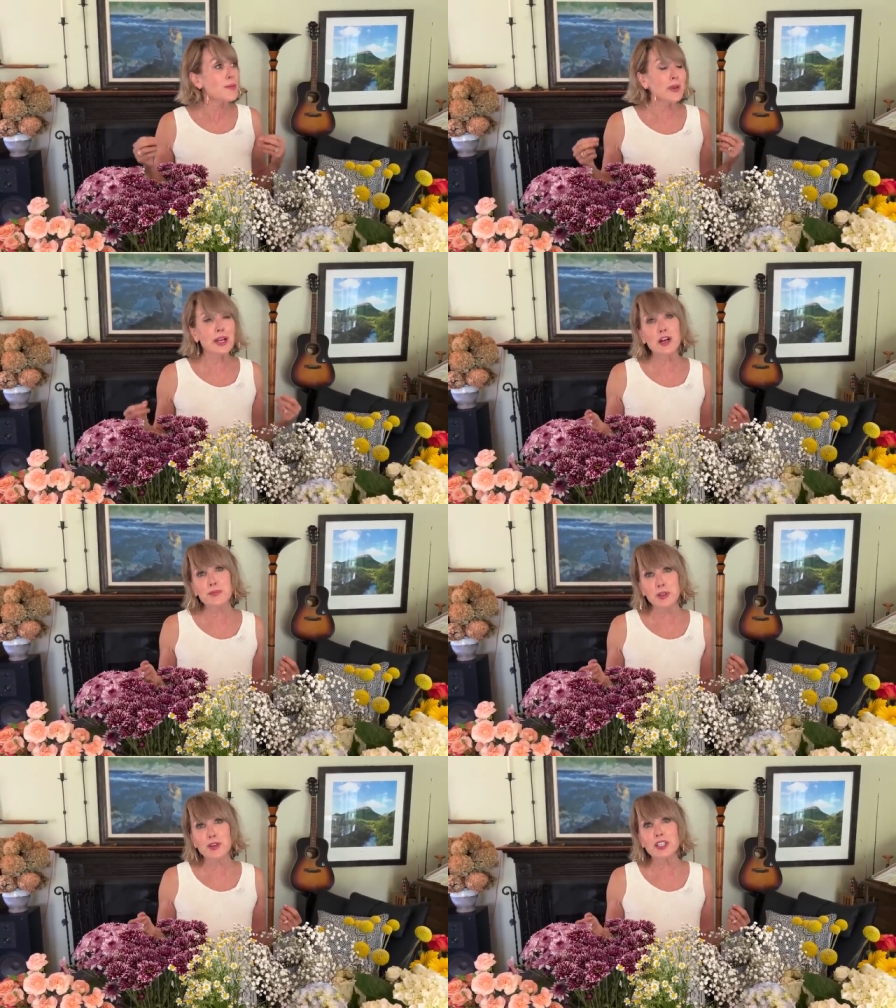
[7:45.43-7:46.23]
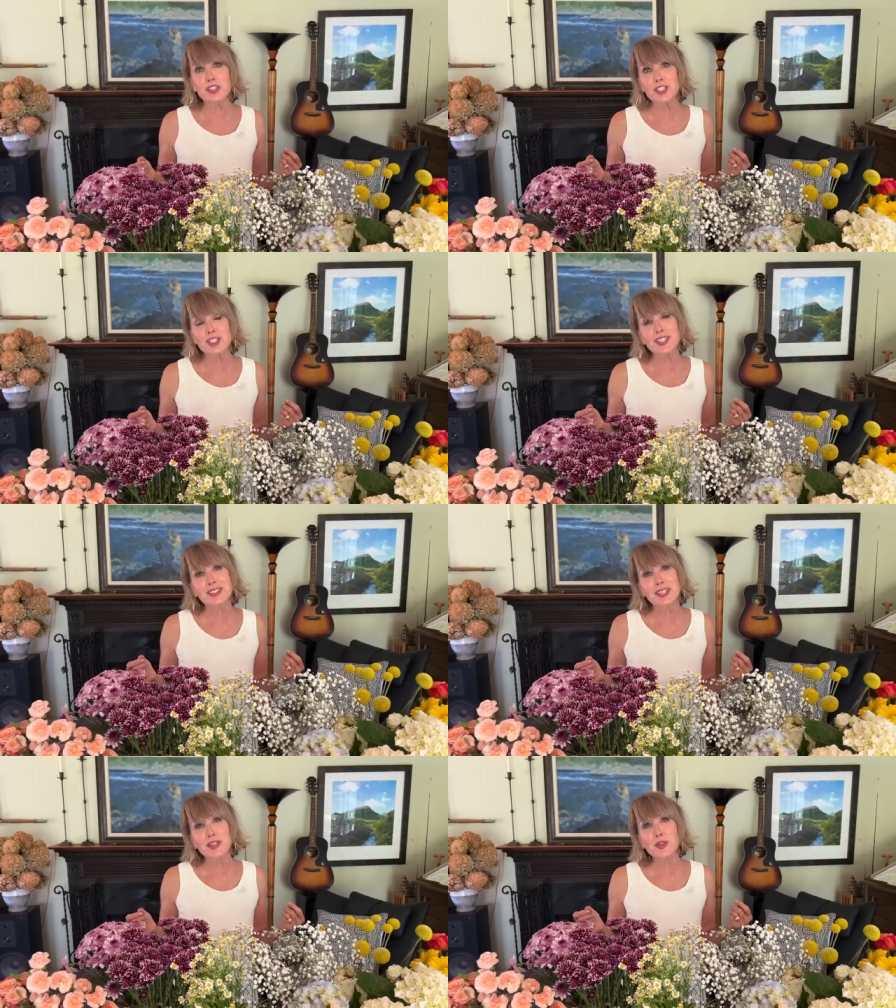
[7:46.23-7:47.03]
but I hope you get just a
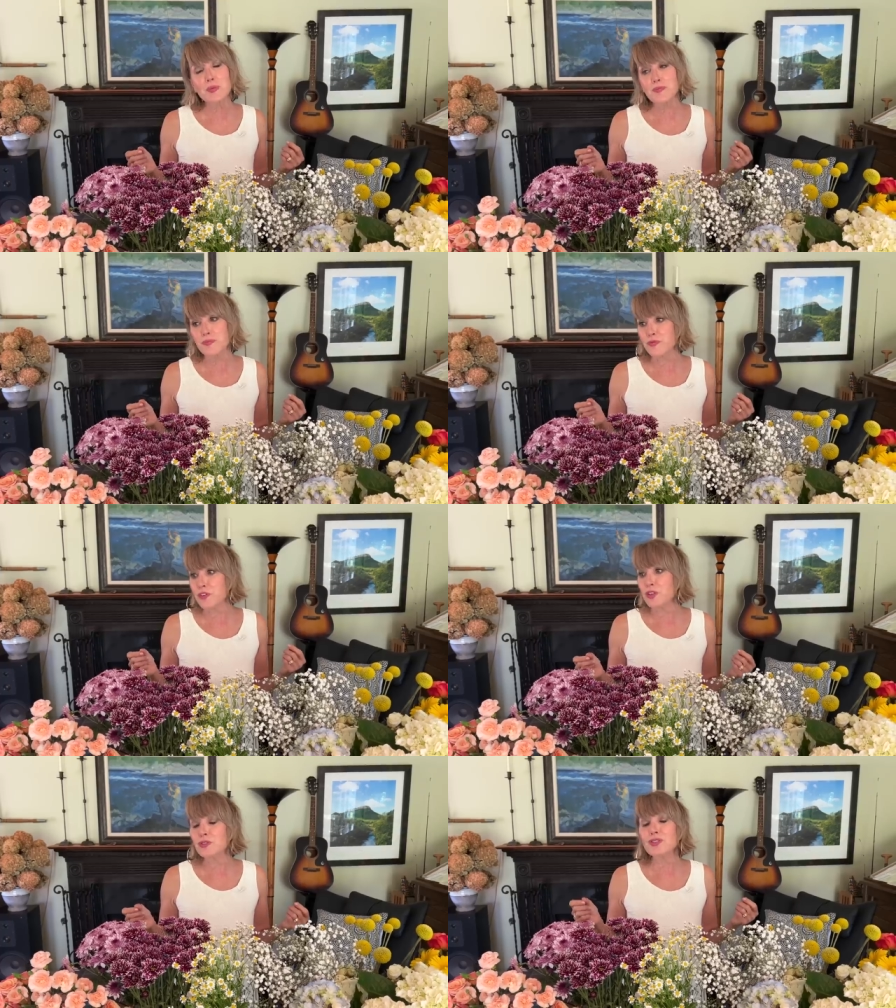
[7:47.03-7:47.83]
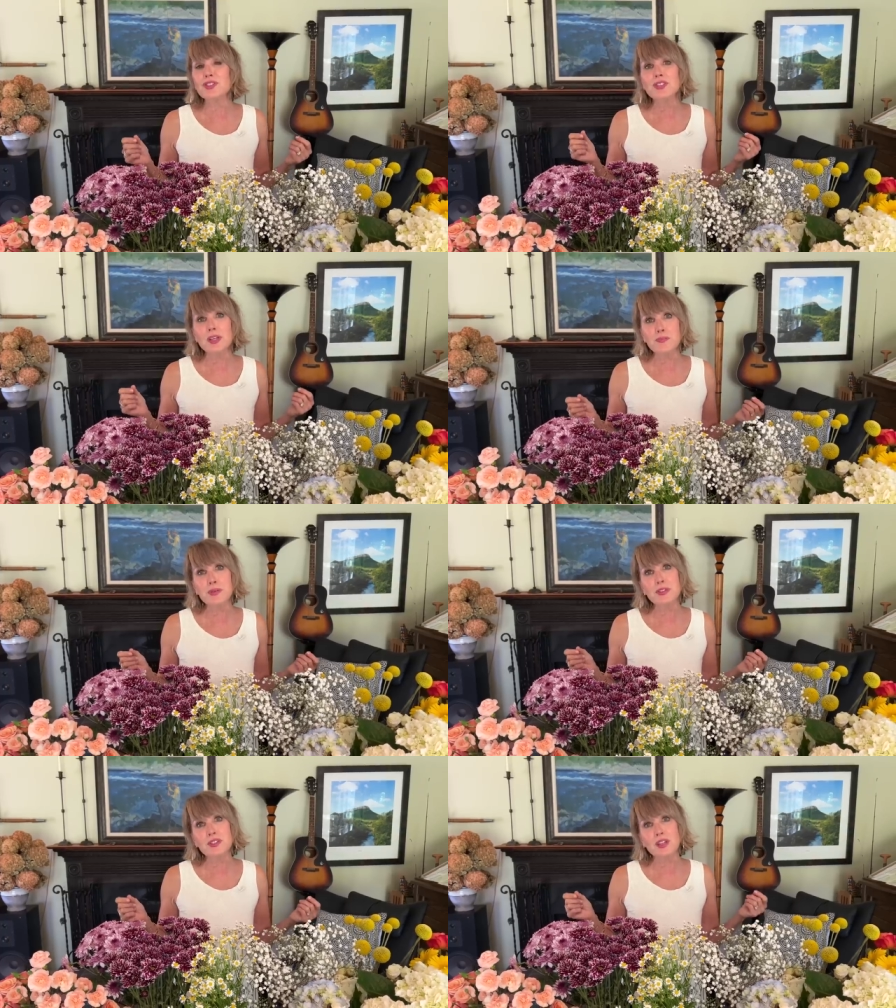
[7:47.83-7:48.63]
little few
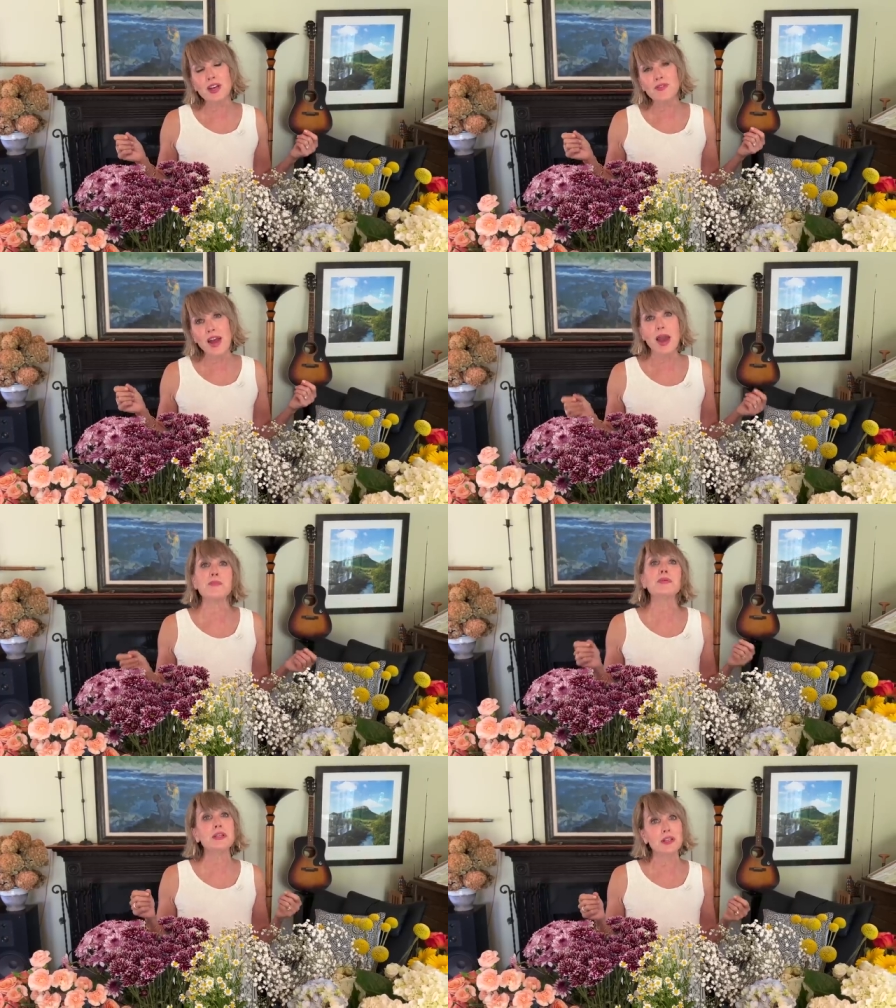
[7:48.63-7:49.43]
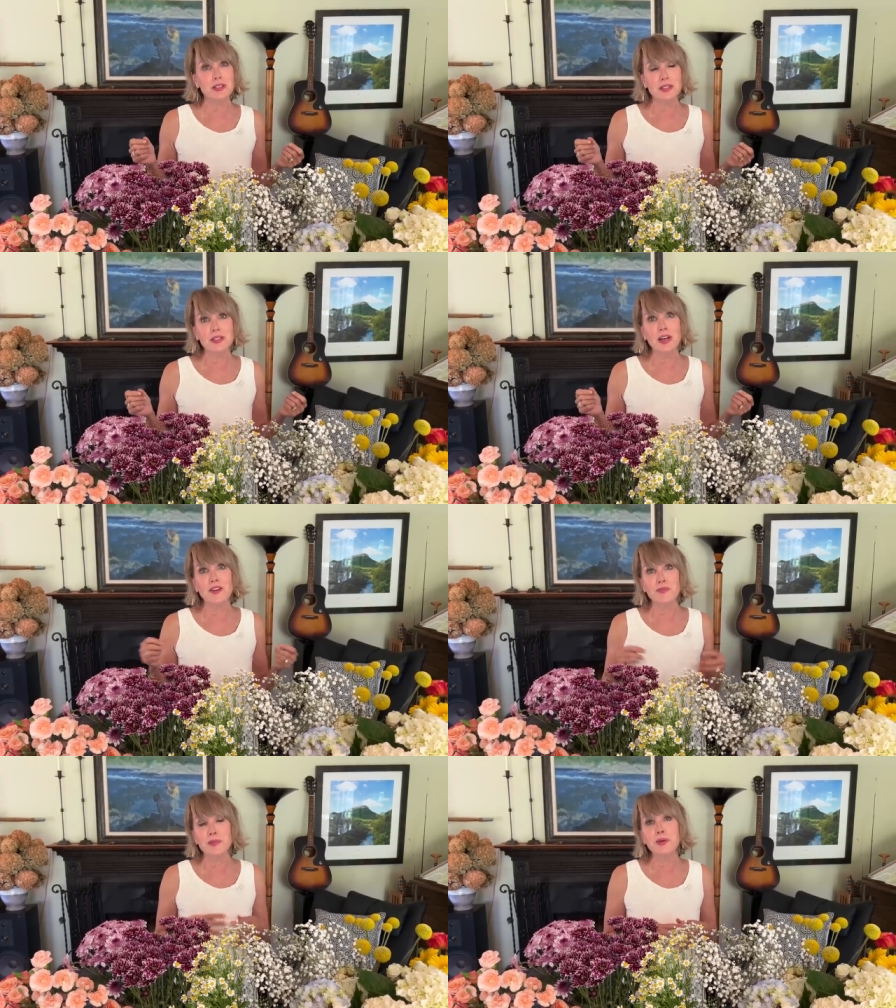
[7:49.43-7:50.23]
snippets of happiness
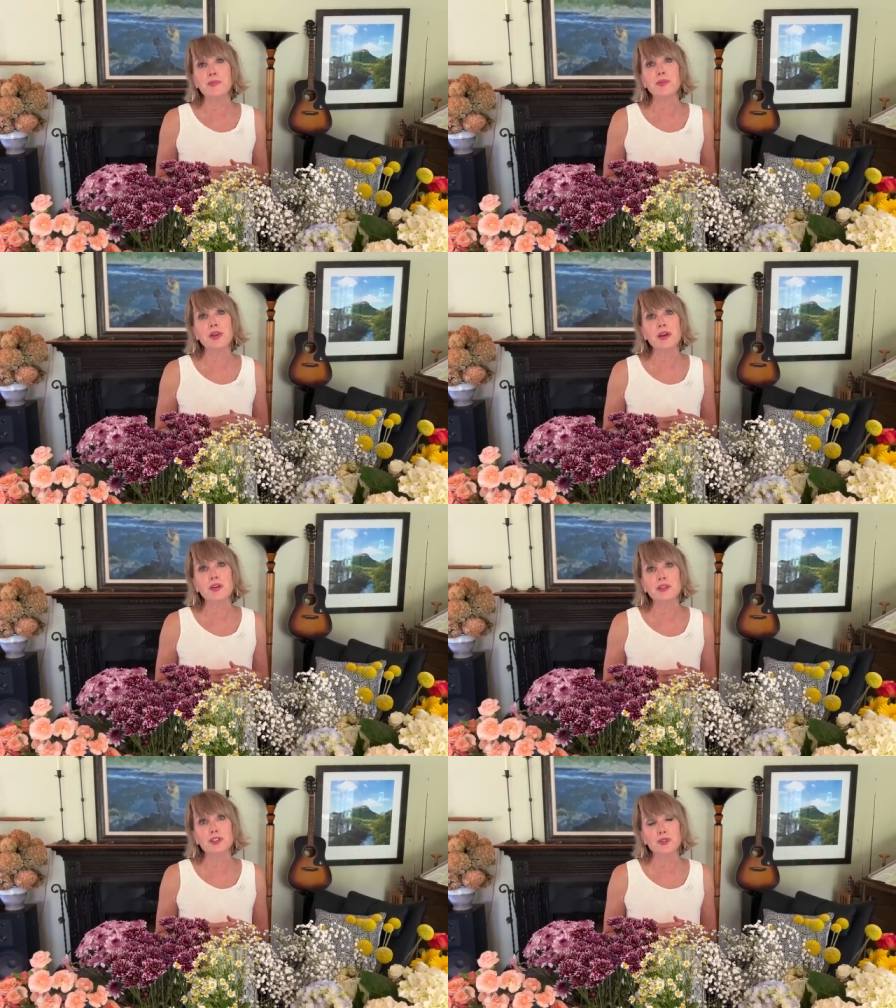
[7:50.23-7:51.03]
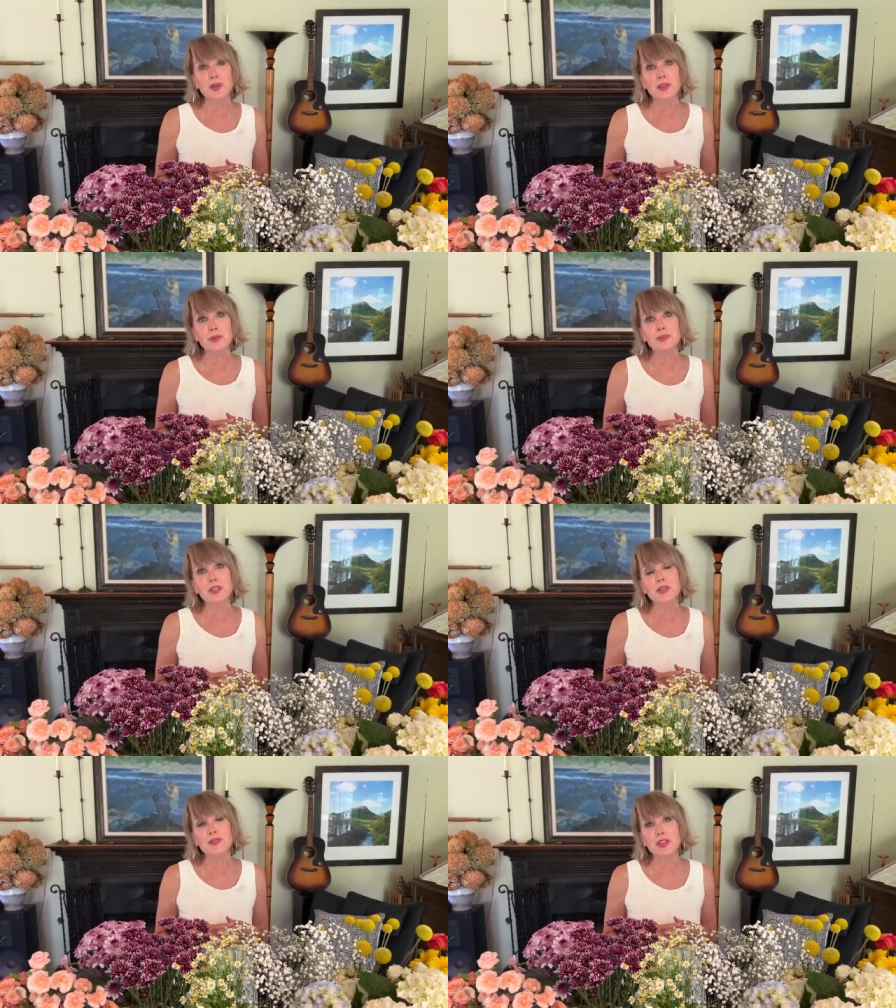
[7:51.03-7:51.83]
of people that are enjoying
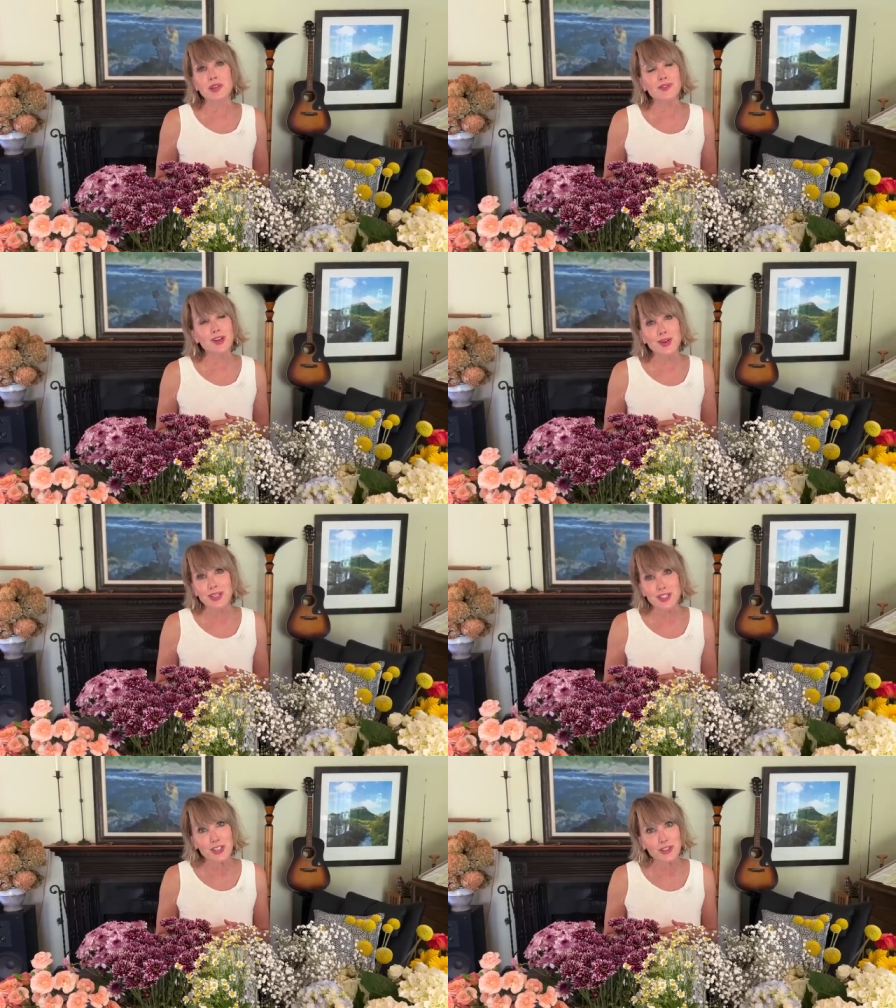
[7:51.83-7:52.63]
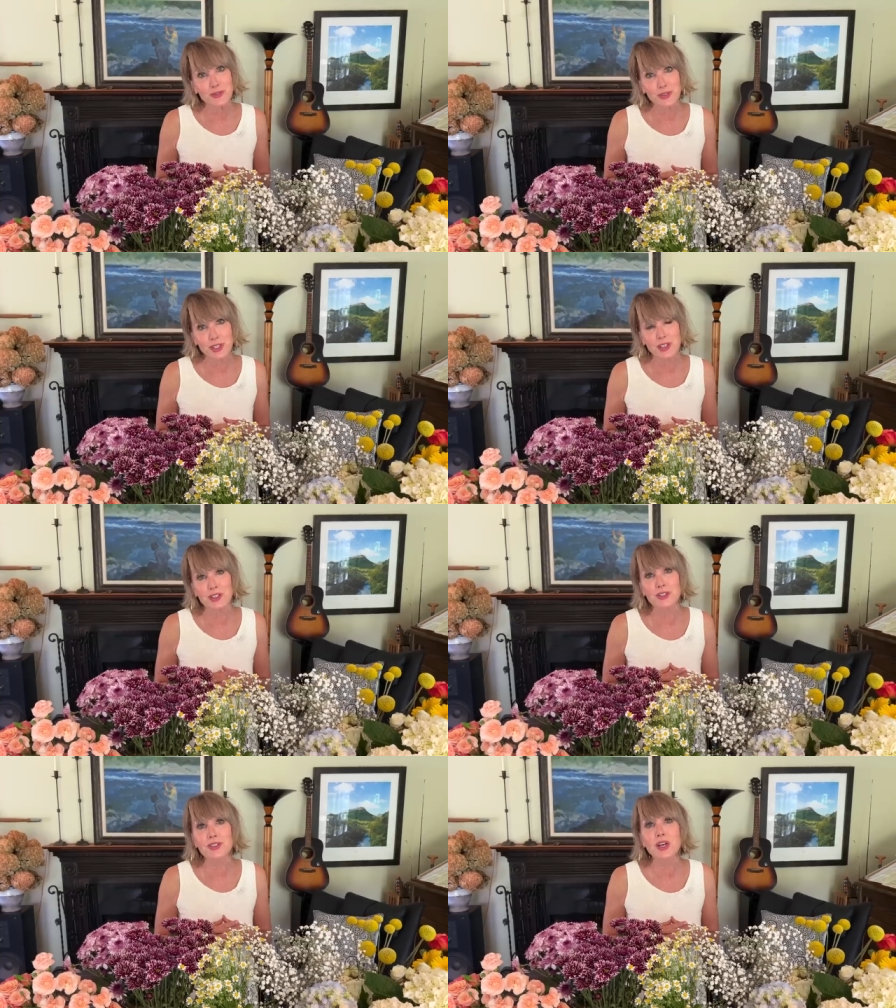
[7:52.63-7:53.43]
themselves, that have known each other for
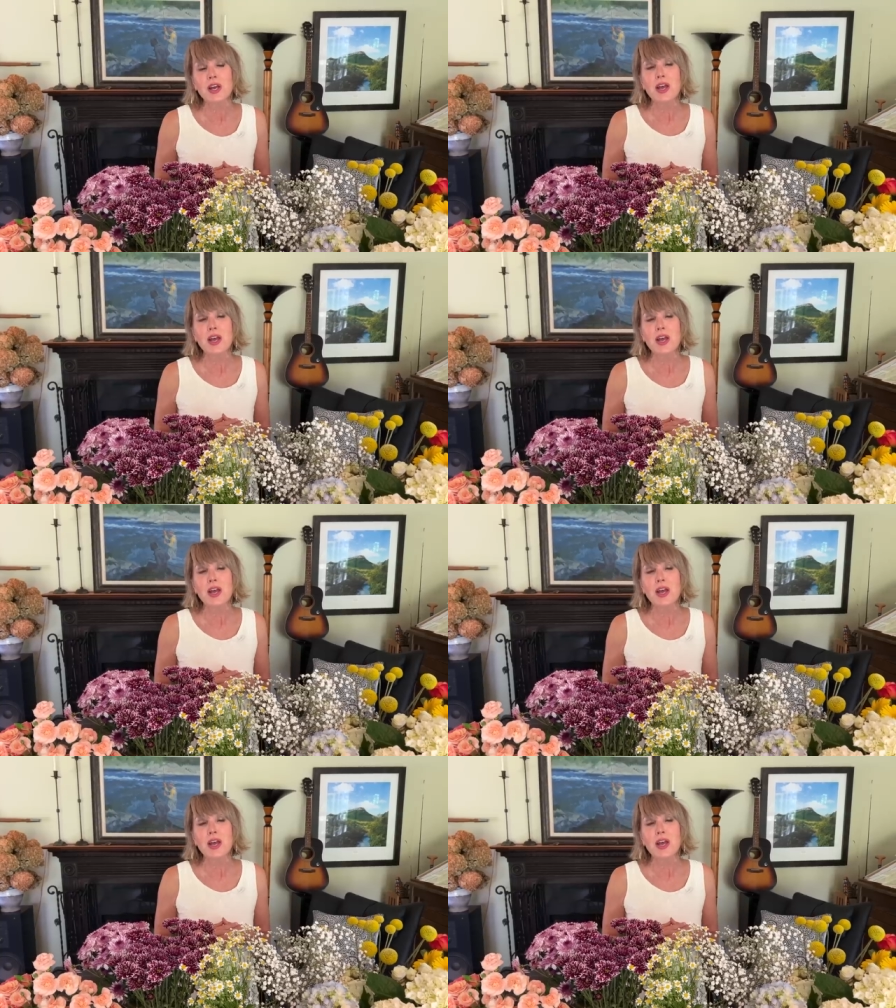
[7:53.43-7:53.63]
years,